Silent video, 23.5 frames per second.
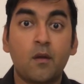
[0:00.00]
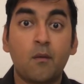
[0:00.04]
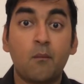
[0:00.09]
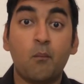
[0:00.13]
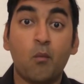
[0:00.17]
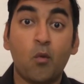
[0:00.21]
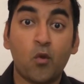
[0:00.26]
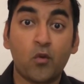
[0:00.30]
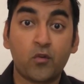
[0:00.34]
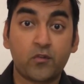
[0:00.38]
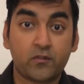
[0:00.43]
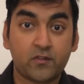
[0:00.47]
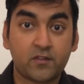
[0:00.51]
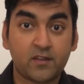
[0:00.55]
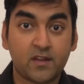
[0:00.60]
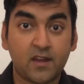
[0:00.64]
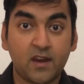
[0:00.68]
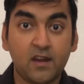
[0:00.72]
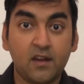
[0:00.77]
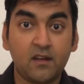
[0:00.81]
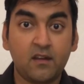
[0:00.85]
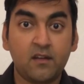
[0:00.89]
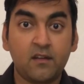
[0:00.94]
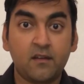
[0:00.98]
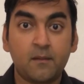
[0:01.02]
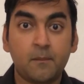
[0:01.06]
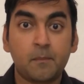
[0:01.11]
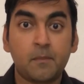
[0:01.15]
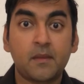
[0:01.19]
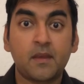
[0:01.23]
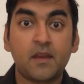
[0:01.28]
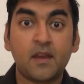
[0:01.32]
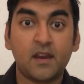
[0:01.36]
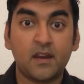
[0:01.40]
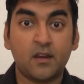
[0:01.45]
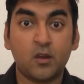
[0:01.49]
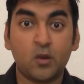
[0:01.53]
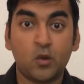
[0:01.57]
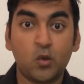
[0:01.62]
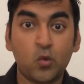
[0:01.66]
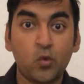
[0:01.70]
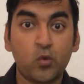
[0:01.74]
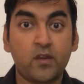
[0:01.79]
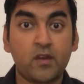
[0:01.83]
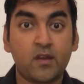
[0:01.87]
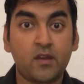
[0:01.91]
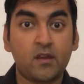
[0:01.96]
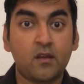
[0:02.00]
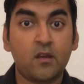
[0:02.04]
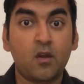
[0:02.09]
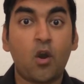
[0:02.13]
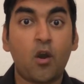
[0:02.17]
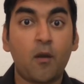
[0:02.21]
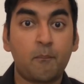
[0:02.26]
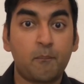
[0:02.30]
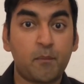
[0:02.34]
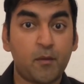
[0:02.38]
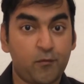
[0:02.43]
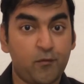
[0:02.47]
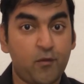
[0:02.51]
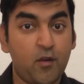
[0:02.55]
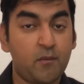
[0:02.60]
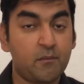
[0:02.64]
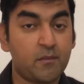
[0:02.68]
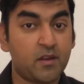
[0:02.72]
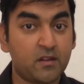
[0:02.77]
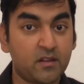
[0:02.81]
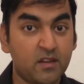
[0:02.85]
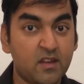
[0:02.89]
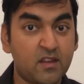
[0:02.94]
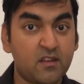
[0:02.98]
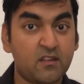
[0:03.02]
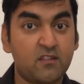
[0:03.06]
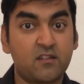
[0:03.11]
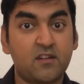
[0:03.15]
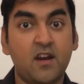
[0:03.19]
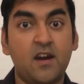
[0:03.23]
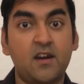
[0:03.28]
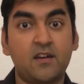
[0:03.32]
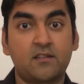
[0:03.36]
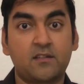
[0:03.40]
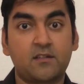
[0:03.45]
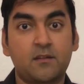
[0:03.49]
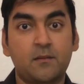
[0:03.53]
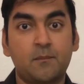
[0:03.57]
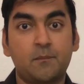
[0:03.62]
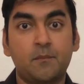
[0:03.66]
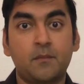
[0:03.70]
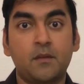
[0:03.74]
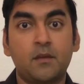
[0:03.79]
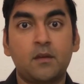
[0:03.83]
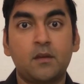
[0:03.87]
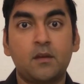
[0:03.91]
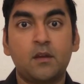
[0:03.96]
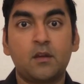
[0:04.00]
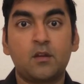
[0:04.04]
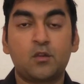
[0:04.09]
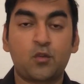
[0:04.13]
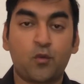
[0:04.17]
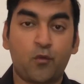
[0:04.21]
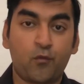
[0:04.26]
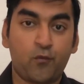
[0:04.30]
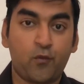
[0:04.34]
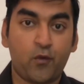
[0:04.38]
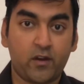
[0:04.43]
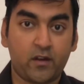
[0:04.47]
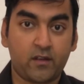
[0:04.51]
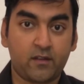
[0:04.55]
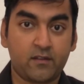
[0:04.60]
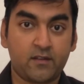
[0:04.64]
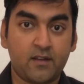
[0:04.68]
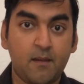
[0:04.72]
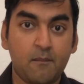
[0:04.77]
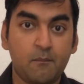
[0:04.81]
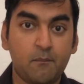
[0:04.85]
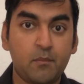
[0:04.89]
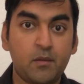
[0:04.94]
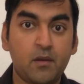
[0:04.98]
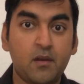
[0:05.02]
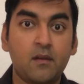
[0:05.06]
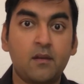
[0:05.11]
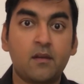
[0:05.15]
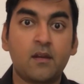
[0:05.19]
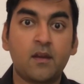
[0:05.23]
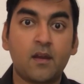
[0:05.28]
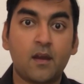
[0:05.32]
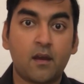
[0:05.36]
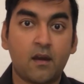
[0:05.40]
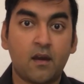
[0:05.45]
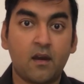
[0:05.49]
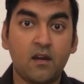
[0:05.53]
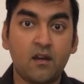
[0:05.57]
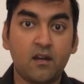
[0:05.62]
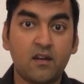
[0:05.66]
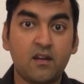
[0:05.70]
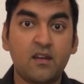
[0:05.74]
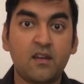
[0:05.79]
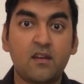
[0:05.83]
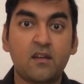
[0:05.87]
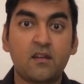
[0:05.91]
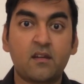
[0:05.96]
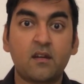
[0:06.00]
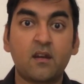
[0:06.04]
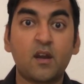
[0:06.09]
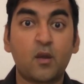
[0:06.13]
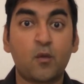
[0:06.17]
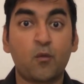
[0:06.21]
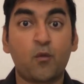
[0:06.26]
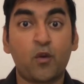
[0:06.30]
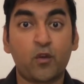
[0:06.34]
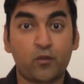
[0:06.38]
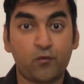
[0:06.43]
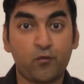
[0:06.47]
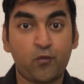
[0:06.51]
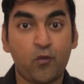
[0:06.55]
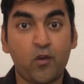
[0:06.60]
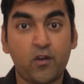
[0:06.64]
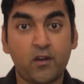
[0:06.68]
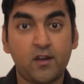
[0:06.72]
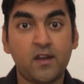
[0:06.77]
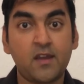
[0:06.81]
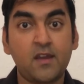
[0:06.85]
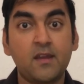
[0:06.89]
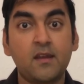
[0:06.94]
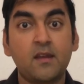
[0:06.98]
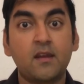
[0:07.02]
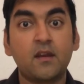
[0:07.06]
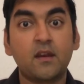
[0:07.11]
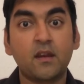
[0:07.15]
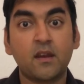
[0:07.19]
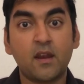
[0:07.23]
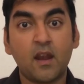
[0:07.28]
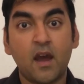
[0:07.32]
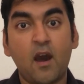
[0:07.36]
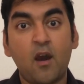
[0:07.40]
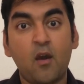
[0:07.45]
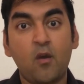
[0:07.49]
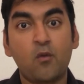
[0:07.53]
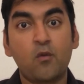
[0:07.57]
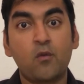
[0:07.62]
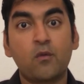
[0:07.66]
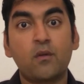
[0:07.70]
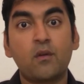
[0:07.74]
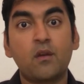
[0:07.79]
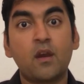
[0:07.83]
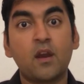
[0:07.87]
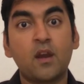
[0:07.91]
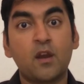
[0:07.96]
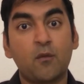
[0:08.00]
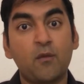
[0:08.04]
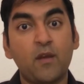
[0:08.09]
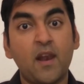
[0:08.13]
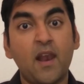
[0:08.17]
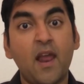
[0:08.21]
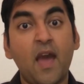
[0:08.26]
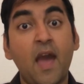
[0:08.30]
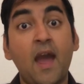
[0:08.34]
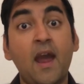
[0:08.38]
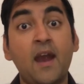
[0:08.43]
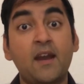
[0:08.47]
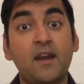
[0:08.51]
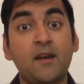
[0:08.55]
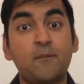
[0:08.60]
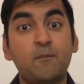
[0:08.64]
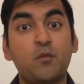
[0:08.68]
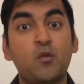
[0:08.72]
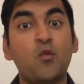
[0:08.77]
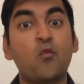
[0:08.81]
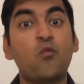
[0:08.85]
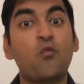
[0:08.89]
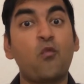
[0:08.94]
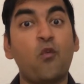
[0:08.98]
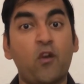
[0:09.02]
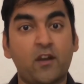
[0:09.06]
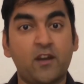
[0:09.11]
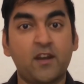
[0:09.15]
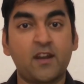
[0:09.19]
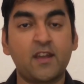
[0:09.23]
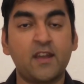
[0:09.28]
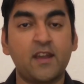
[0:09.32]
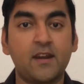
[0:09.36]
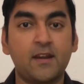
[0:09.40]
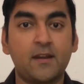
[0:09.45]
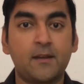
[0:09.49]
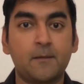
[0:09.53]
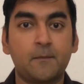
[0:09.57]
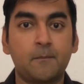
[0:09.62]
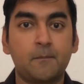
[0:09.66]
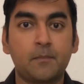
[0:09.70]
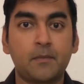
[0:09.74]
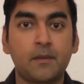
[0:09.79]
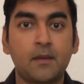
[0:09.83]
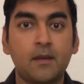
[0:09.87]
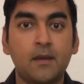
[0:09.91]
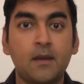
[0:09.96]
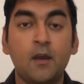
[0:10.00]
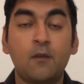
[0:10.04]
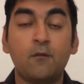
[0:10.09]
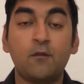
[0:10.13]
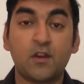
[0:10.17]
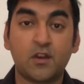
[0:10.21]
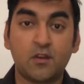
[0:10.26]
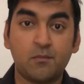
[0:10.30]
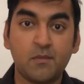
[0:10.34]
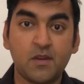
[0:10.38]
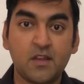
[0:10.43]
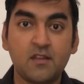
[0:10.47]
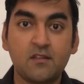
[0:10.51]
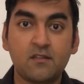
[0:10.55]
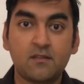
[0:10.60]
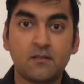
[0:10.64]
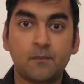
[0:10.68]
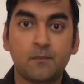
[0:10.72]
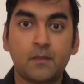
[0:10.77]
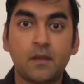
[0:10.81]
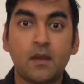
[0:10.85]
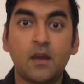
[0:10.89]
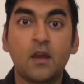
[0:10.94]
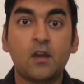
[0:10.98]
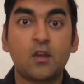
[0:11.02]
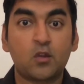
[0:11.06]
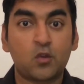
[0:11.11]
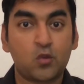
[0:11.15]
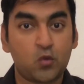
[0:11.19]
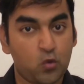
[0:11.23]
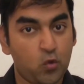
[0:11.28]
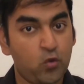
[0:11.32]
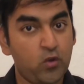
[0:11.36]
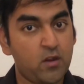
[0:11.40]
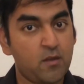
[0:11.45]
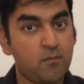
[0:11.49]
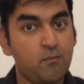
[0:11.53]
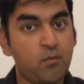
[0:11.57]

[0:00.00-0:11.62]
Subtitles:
more skilled in doing or performing these tasks. So for example, earlier it was 40, now it will add up to 48, which means story